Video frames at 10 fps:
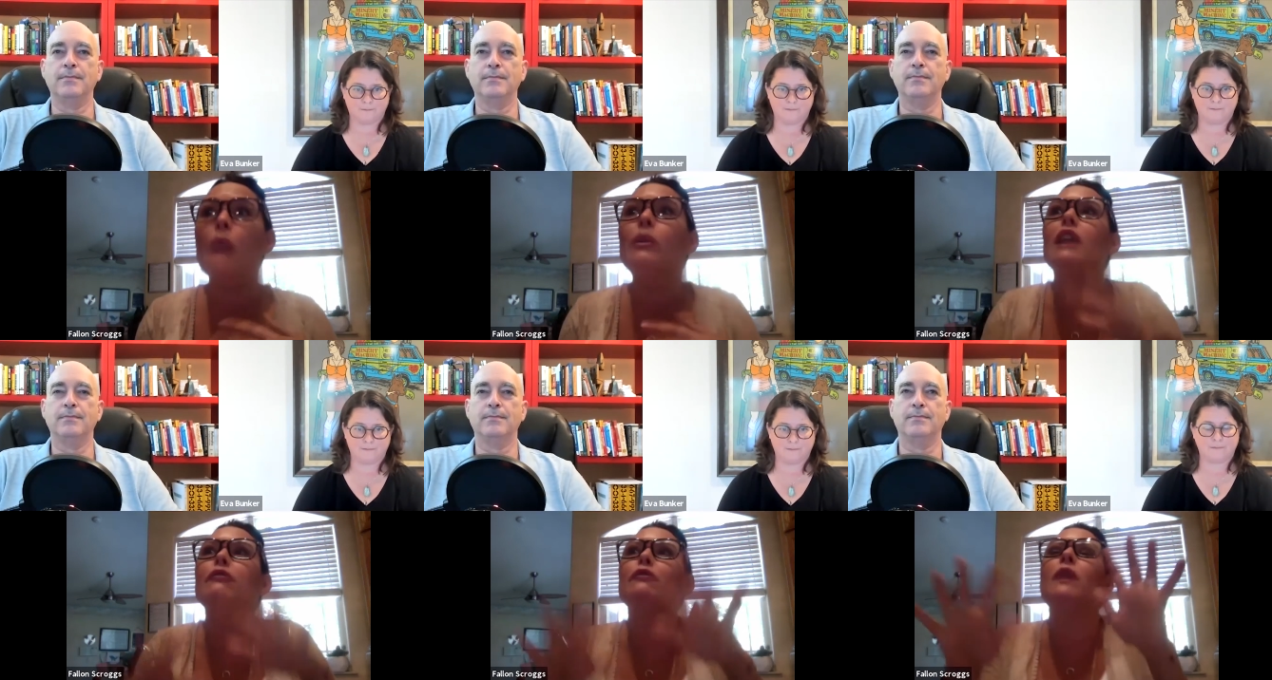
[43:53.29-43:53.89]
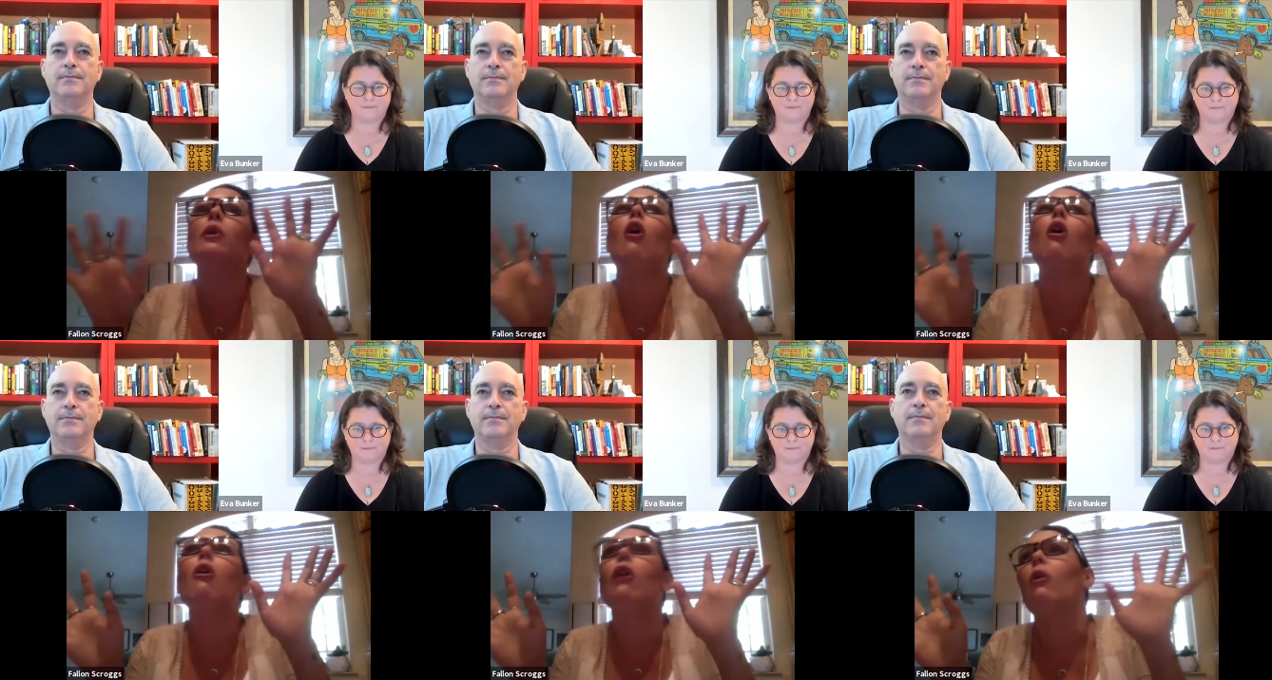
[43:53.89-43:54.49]
Speaker 1: I would love if they would
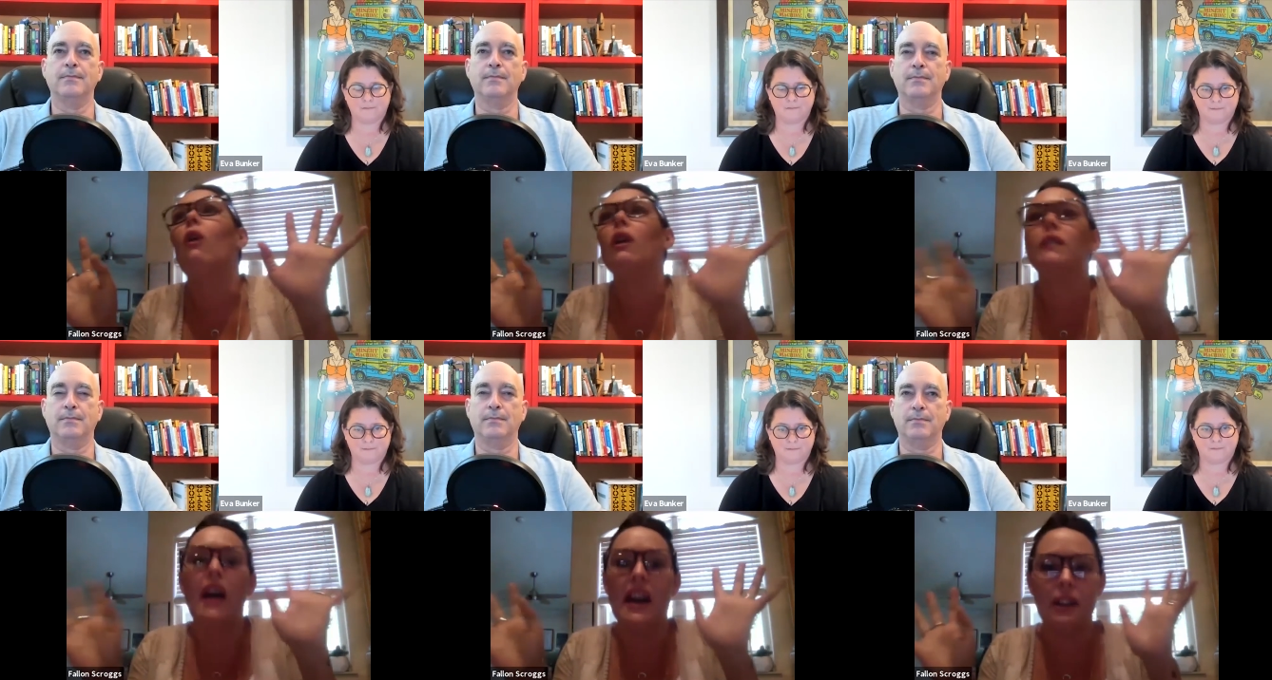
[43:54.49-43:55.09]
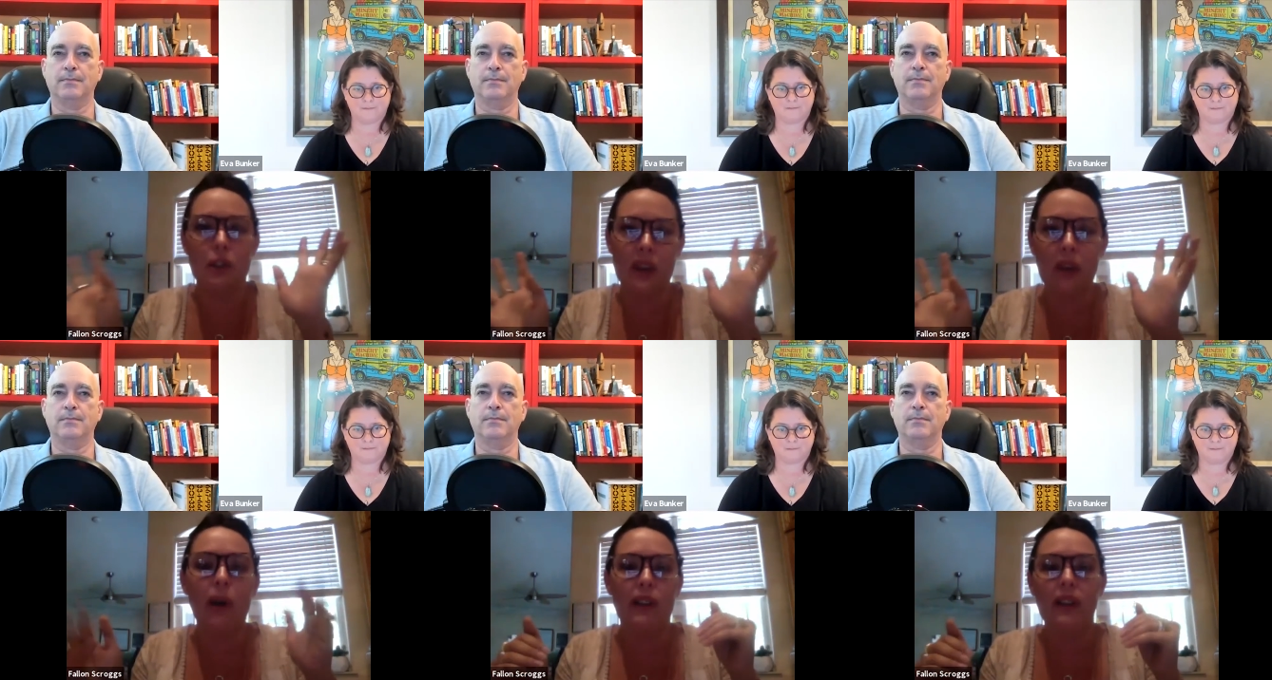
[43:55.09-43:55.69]
all go online and tweet
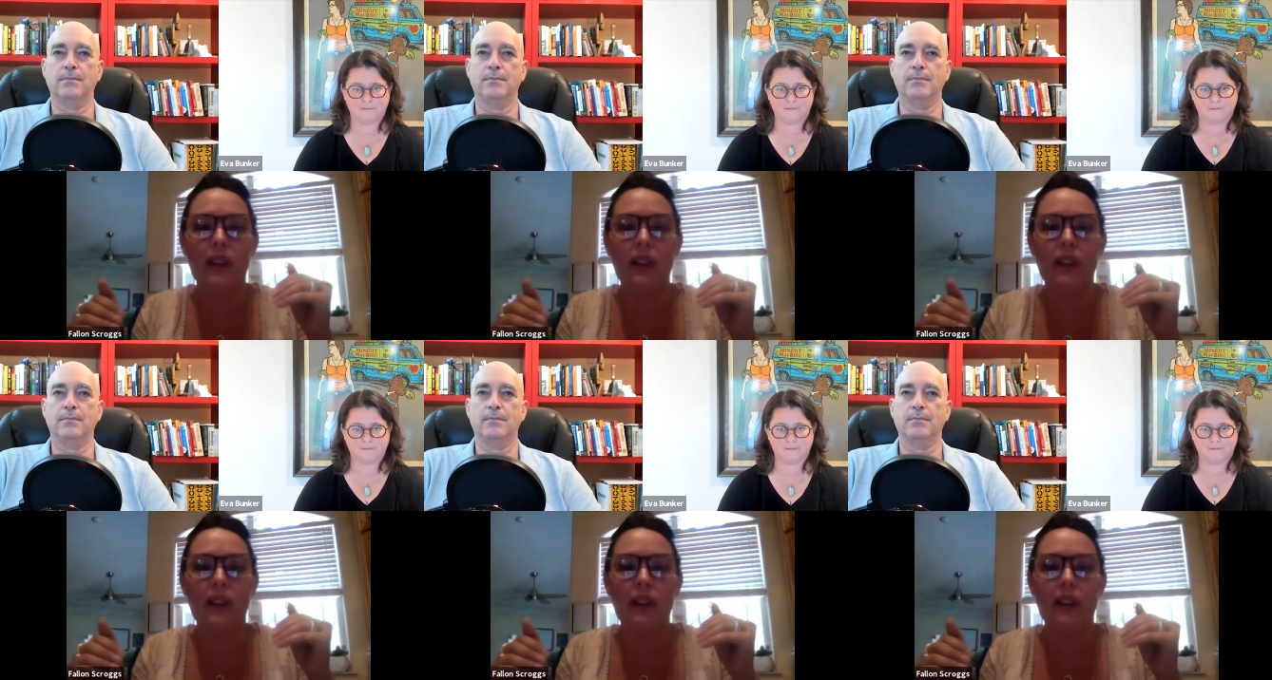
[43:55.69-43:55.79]
about it. That